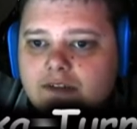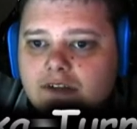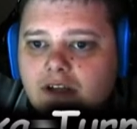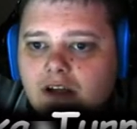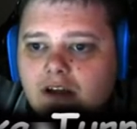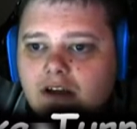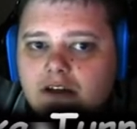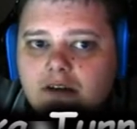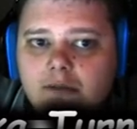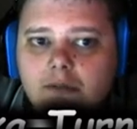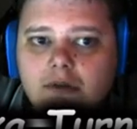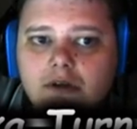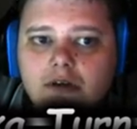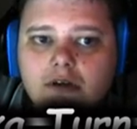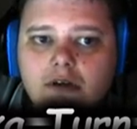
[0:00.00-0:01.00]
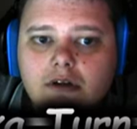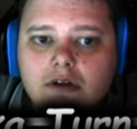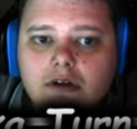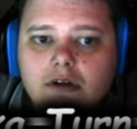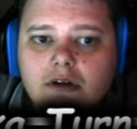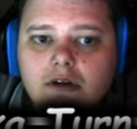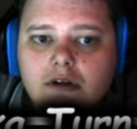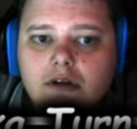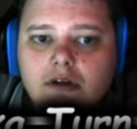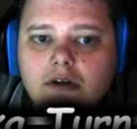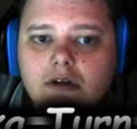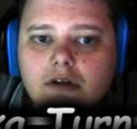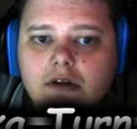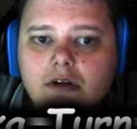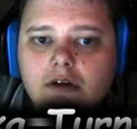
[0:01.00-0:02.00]

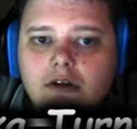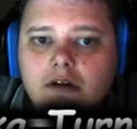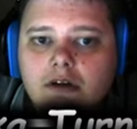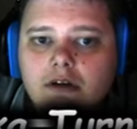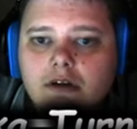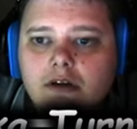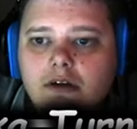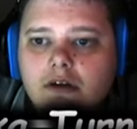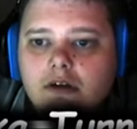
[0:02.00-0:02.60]
No one is speaking in this clip.